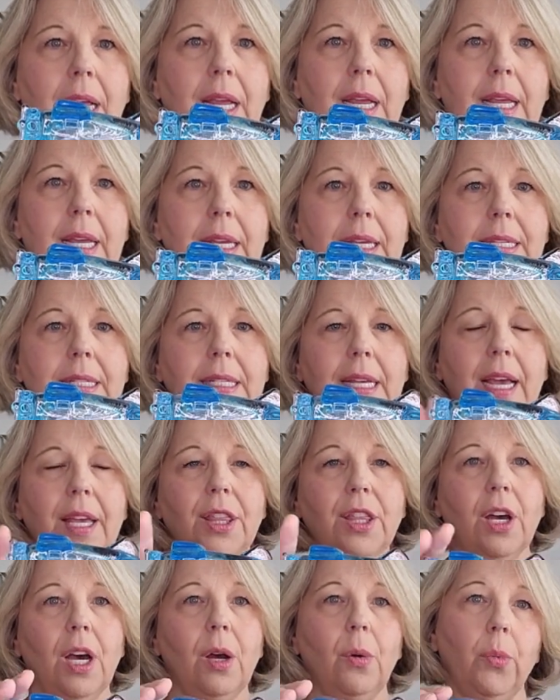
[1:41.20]
is I
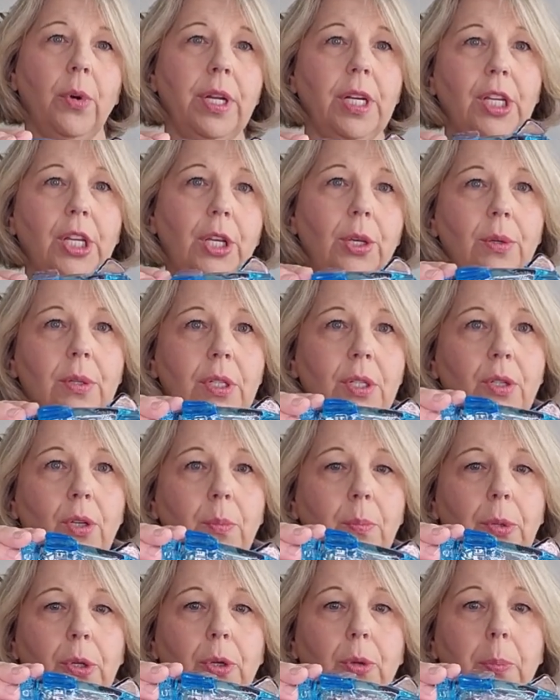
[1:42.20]
thought, what a cute little
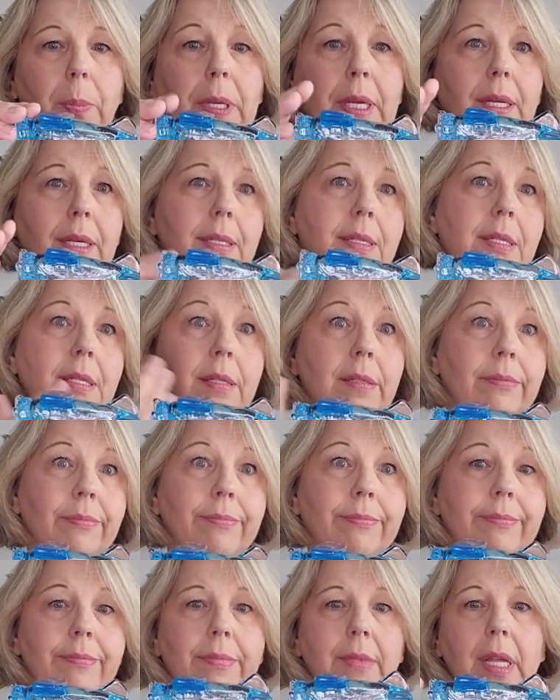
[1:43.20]
blue piece.
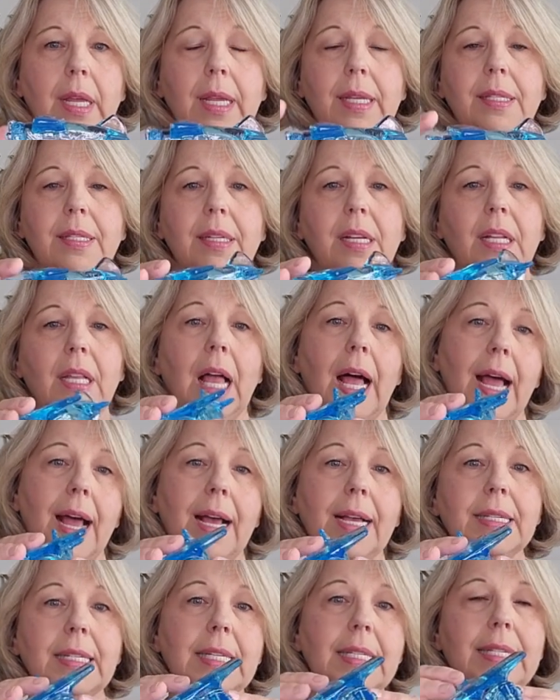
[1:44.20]
It's
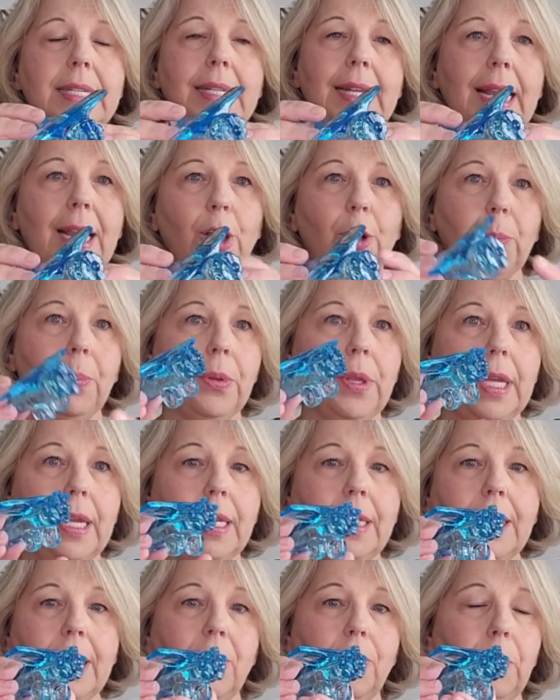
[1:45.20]
glass, it's an
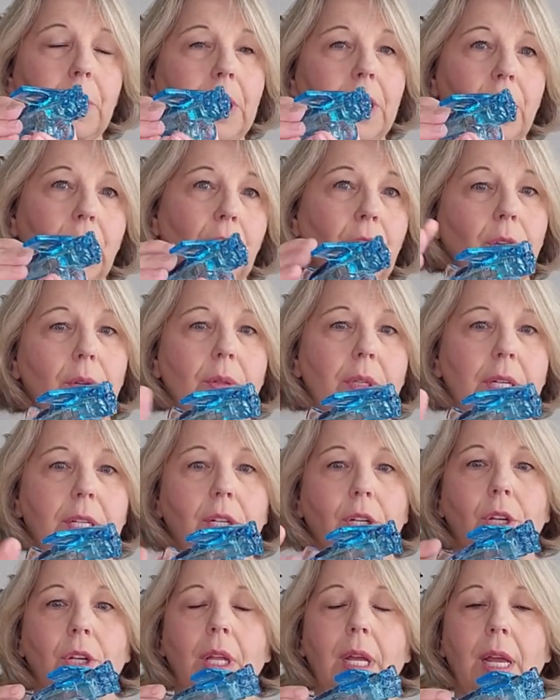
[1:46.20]
airplane, it'd be a cute
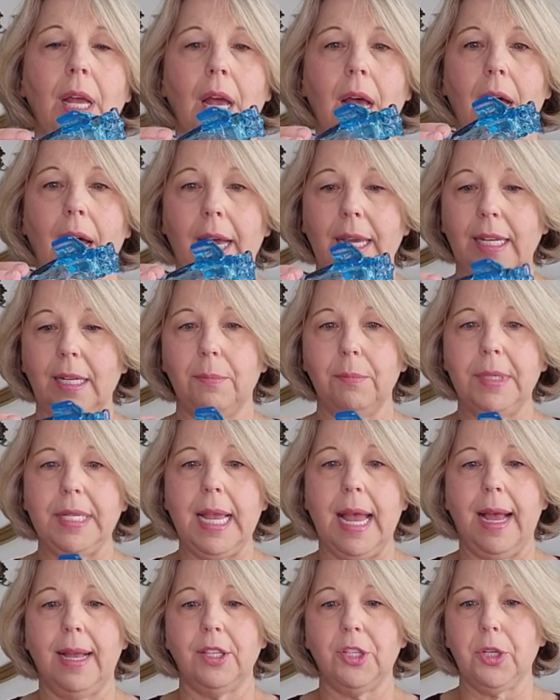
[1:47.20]
little item
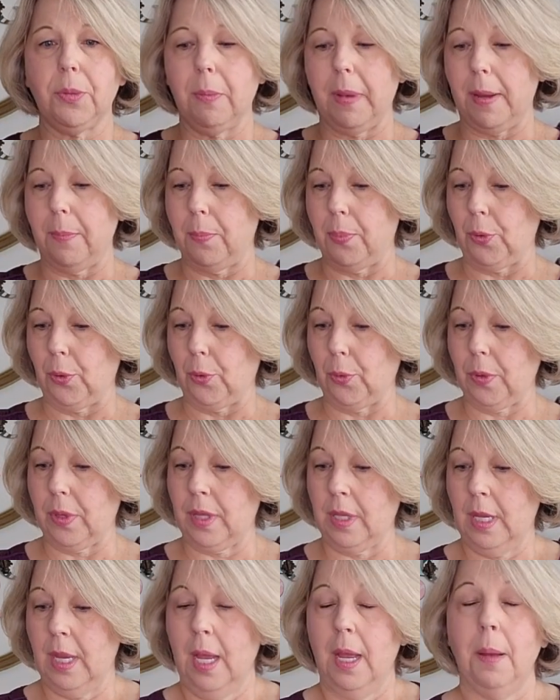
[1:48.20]
to add to my booth.
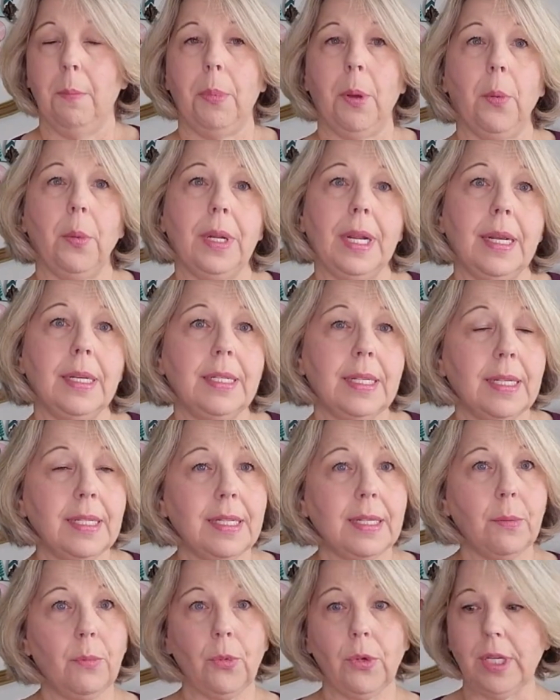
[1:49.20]
But when I did
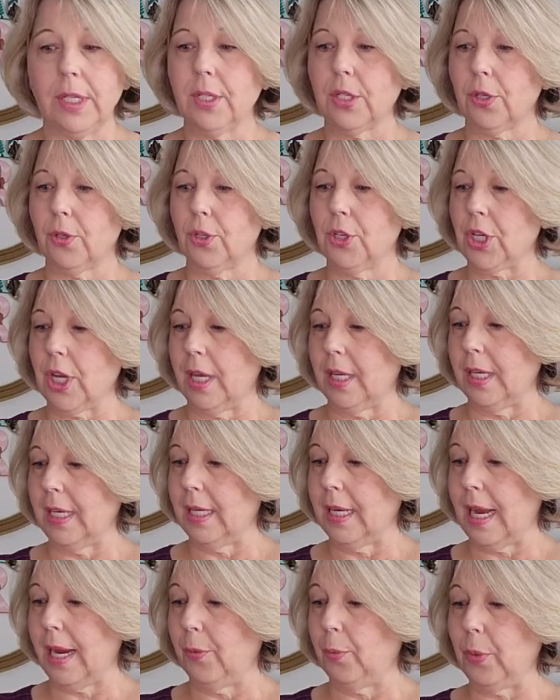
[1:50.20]
some research on
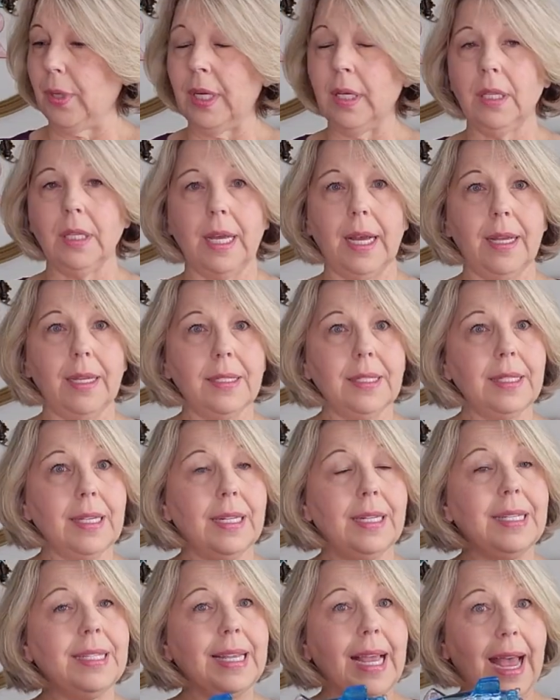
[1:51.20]
it, I realized
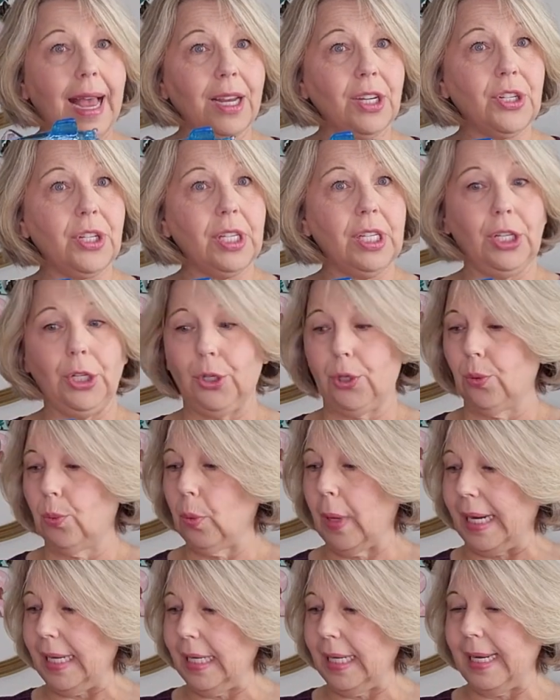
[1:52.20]
that it's actually
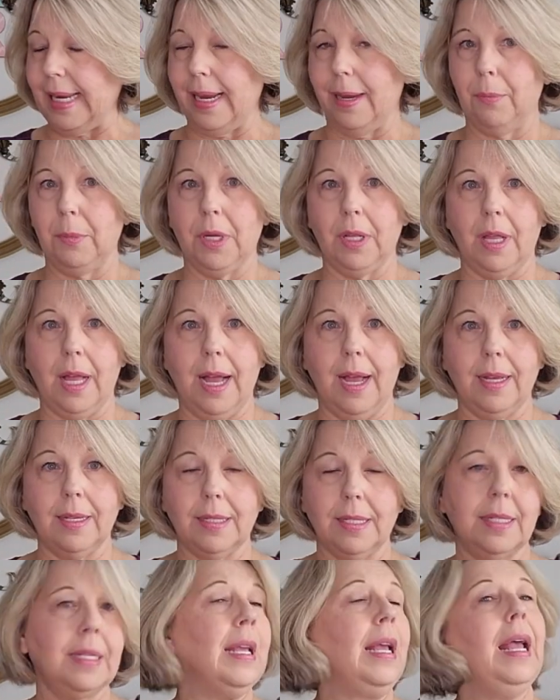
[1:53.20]
uranium
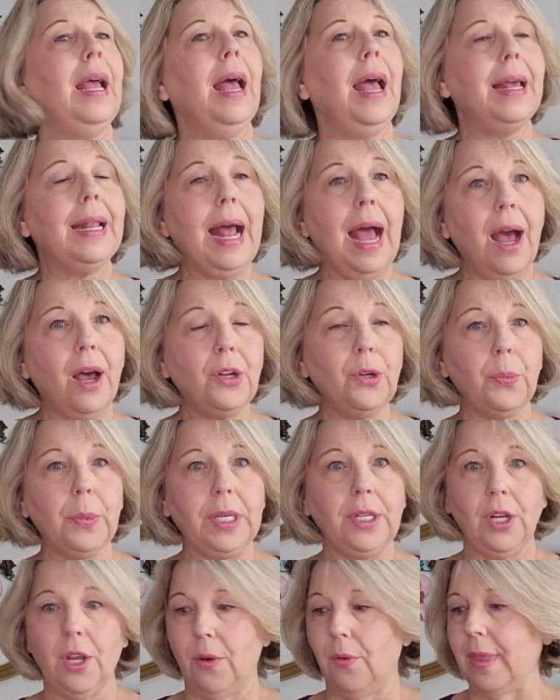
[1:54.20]
glass. And how do
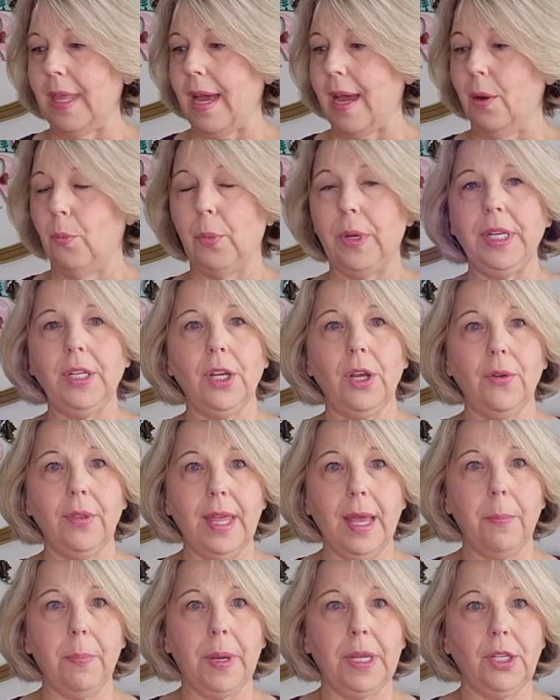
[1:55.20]
we know that? We know
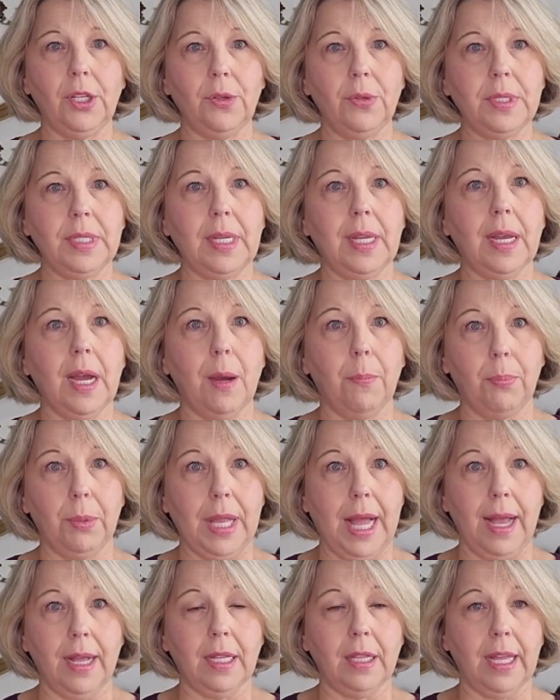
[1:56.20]
that by using a
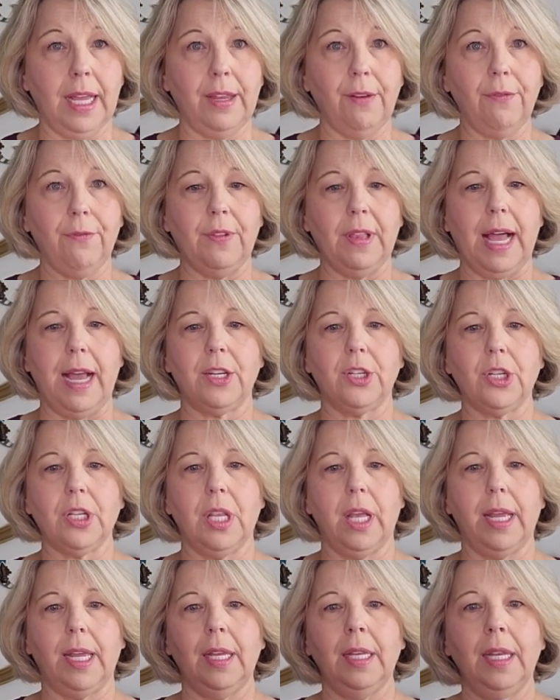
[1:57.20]
black light
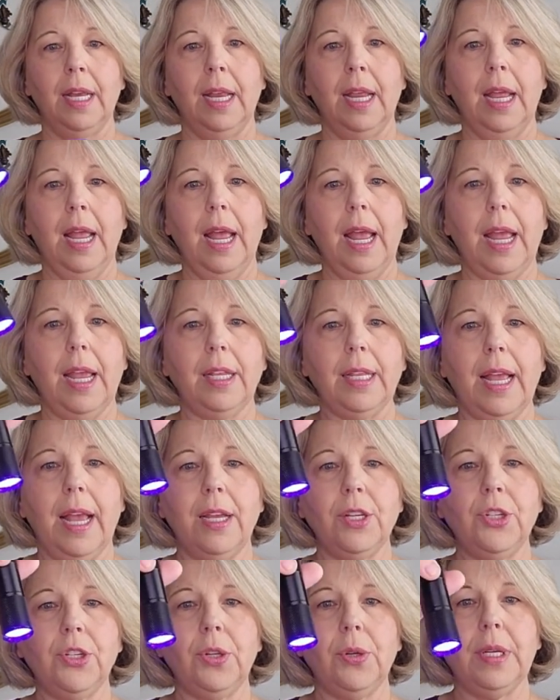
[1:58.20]
flashlight. And
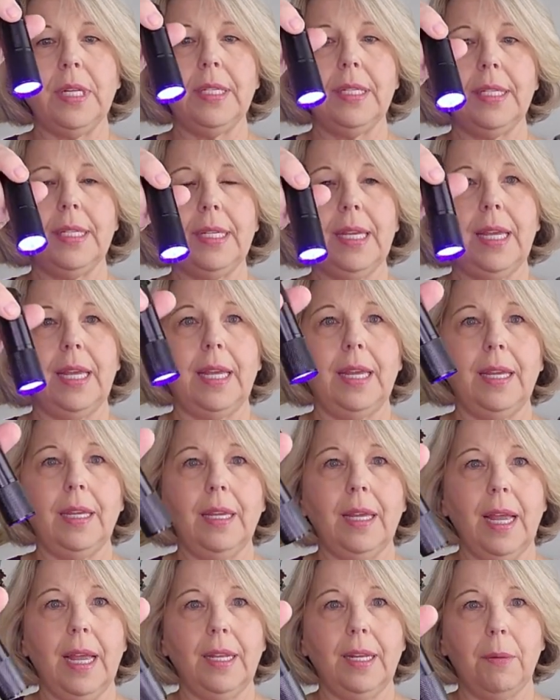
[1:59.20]
as you can
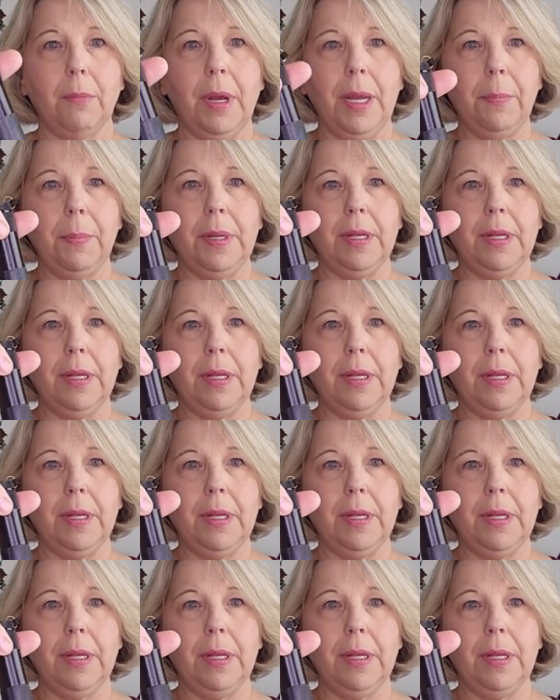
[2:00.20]
see, and it might be